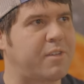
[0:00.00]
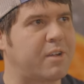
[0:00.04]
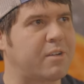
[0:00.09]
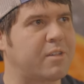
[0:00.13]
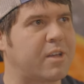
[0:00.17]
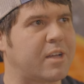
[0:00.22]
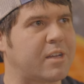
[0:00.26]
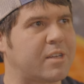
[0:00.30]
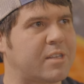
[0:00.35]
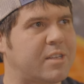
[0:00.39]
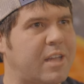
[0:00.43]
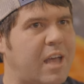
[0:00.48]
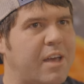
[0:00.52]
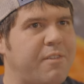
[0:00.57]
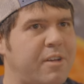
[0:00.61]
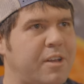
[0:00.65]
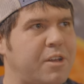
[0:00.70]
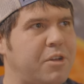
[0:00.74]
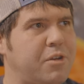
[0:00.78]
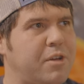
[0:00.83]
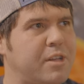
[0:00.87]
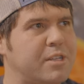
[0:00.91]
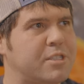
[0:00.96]
They were like,
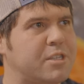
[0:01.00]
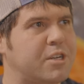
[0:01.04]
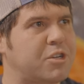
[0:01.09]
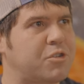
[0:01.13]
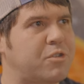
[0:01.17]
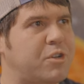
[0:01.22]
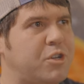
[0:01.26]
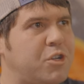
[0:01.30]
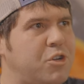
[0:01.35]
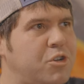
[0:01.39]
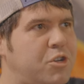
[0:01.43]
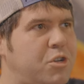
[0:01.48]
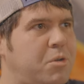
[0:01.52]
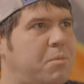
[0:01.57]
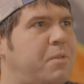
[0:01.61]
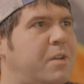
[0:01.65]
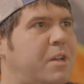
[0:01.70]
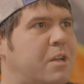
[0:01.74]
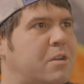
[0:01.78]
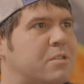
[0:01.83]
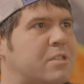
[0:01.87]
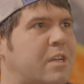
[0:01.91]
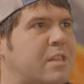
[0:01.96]
Devin, you need to start doing YouTube
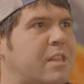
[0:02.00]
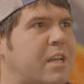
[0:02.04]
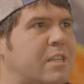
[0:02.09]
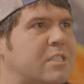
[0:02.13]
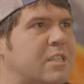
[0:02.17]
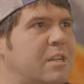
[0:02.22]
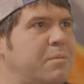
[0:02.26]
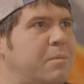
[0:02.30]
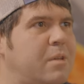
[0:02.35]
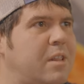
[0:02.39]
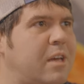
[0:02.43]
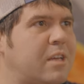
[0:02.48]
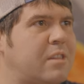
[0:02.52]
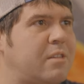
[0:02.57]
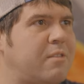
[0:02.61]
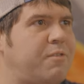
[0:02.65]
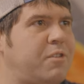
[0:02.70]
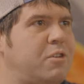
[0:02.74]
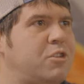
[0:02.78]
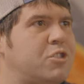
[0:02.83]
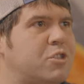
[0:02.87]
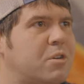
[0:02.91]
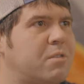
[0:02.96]
videos. Like that's going to be like the
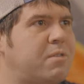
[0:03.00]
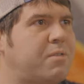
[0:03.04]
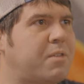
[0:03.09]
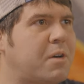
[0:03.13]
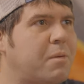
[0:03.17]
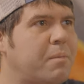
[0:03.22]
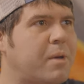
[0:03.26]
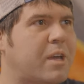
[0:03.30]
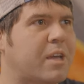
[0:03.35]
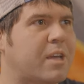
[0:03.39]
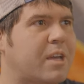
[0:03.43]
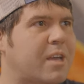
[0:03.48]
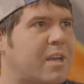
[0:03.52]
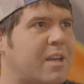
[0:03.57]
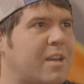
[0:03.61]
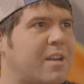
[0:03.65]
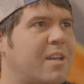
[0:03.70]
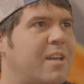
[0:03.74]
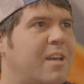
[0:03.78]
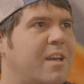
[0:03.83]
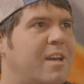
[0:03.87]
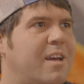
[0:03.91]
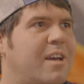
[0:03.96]
future of filmmaking.